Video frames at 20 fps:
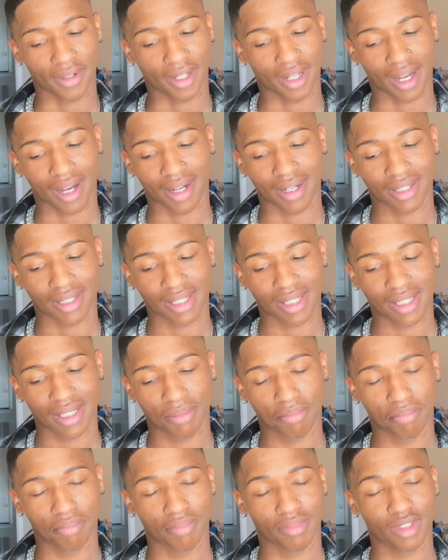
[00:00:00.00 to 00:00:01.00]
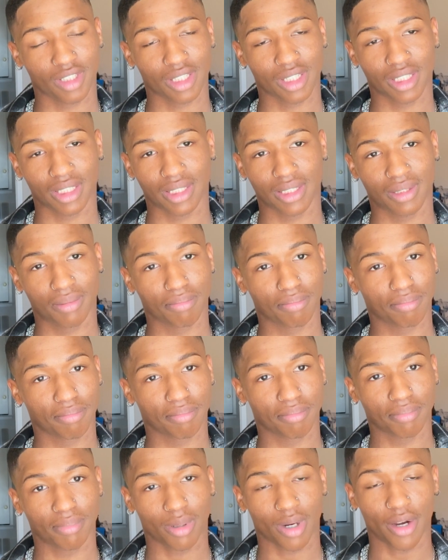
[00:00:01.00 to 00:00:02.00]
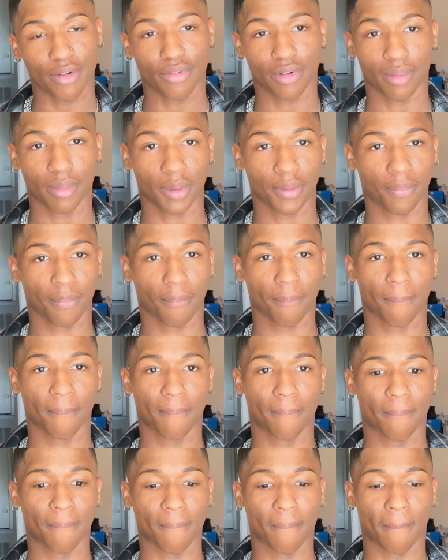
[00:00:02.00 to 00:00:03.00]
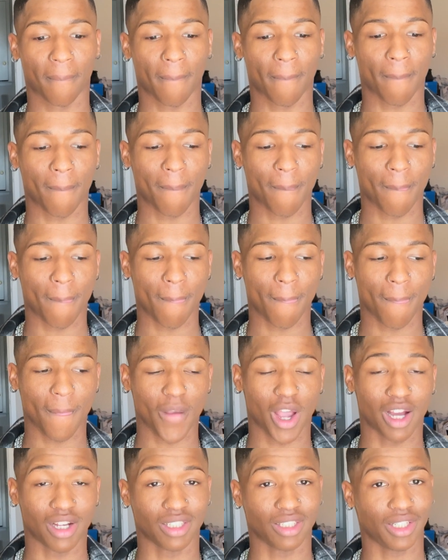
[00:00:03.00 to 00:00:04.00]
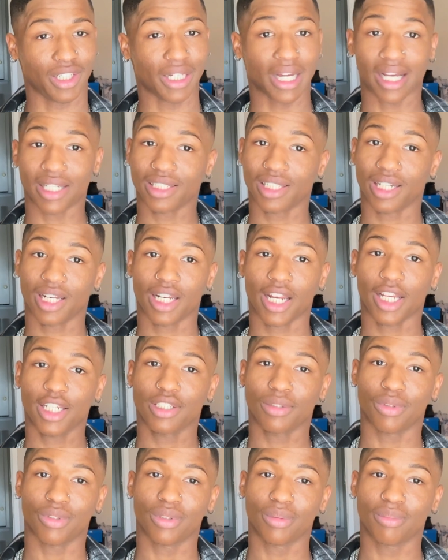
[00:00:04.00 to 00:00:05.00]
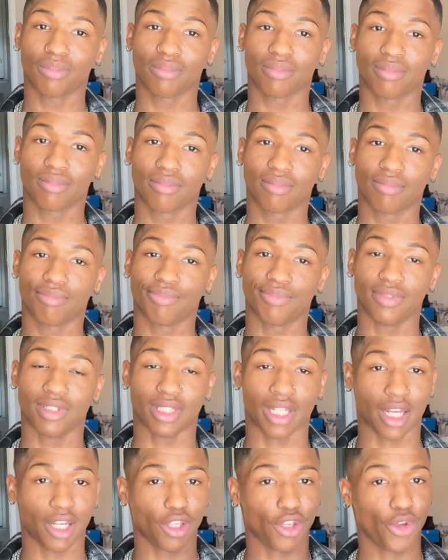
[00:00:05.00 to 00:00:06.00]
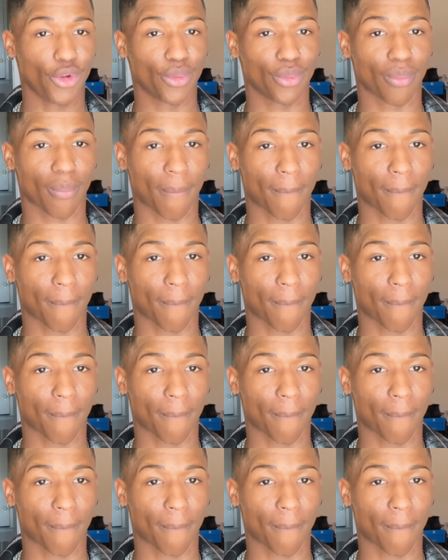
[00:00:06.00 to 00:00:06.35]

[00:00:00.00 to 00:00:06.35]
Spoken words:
guys. Just pray for me. I'll see you guys in the next one. Stay cute.